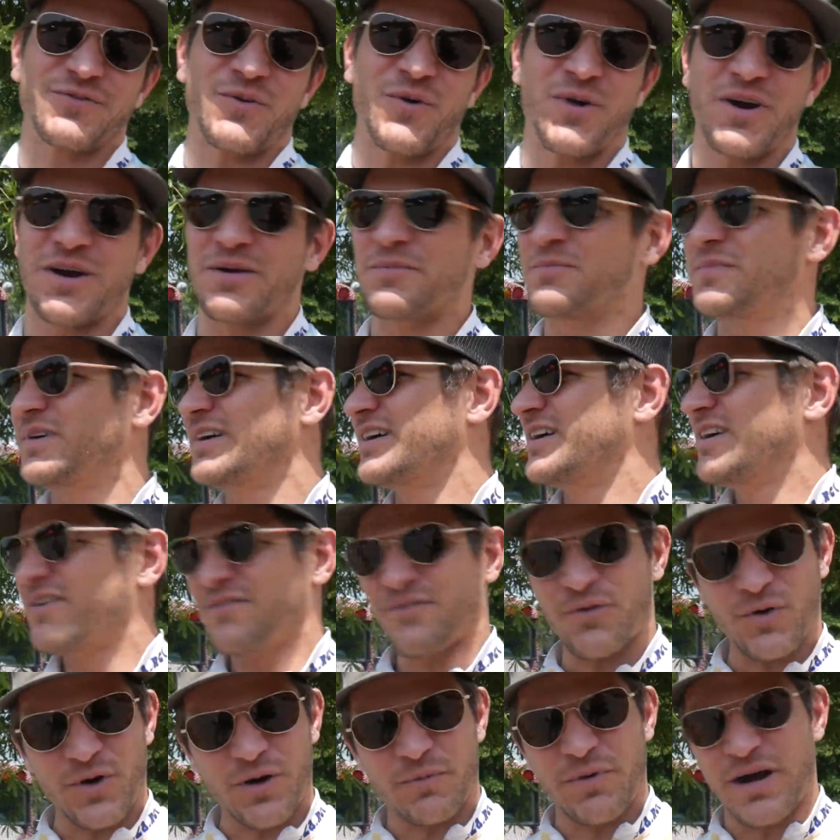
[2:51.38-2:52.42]
for him.
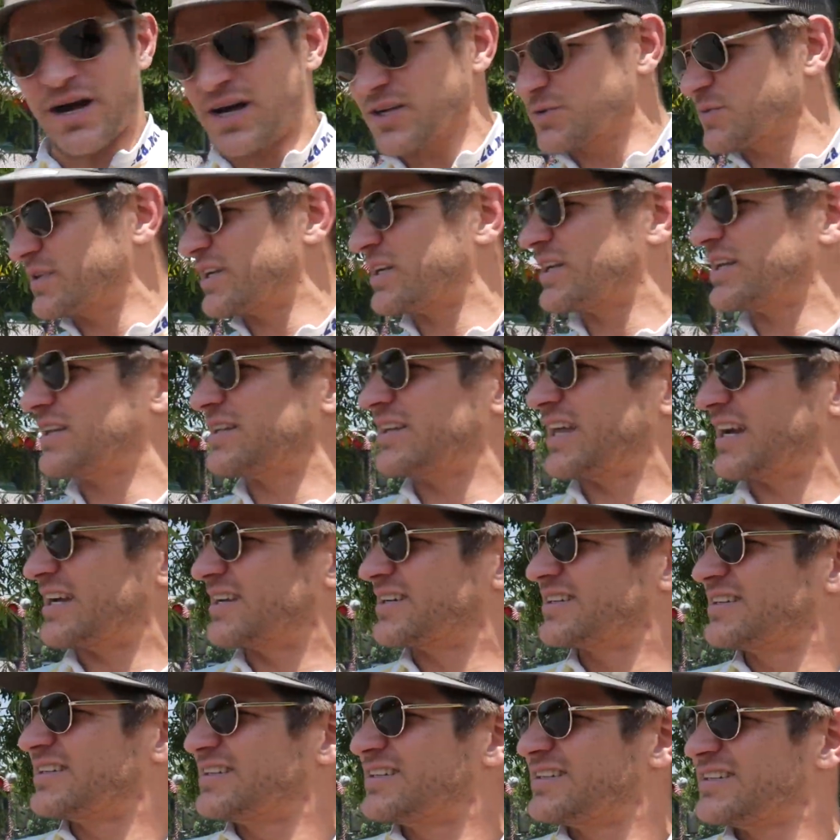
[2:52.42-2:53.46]
40 miles, we did it in
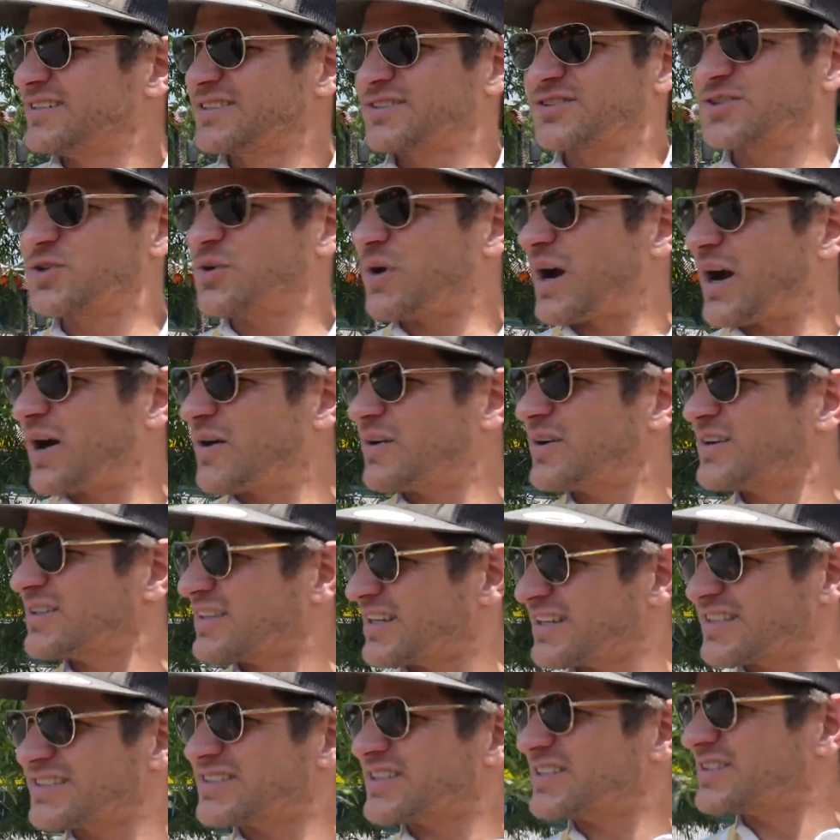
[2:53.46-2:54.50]
like two hours.
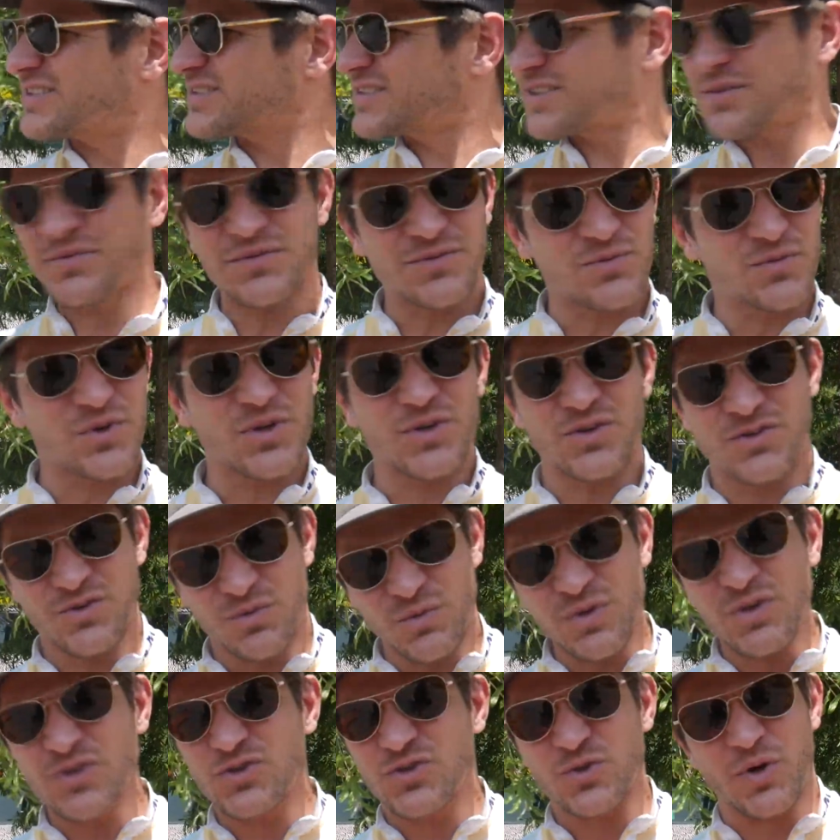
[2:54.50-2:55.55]
hours. Yeah, something, something real,
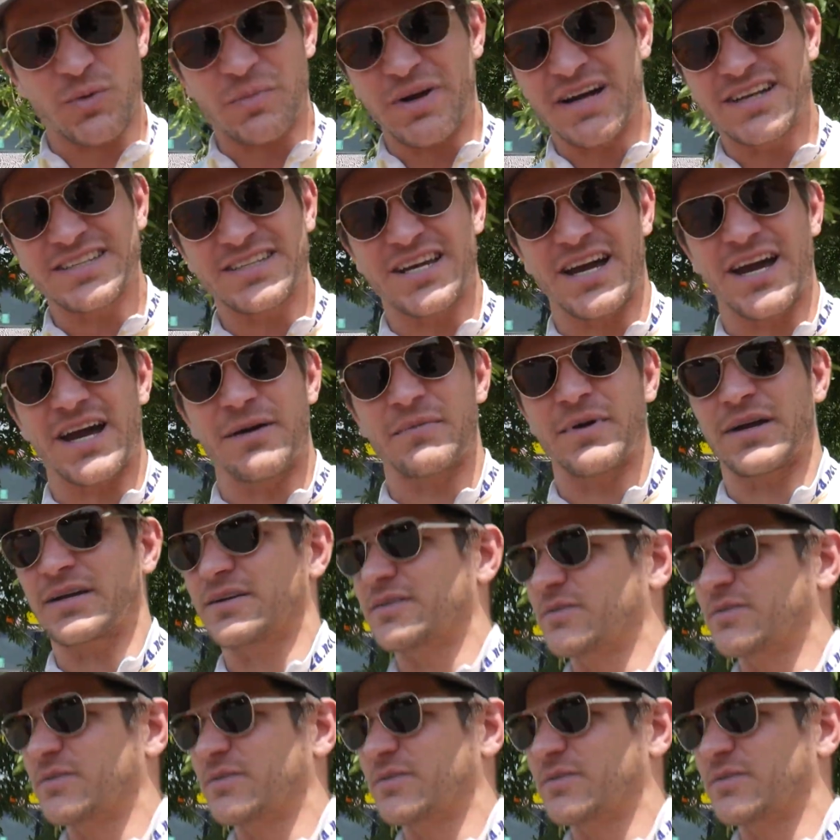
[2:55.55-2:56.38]
real short amount of time. Like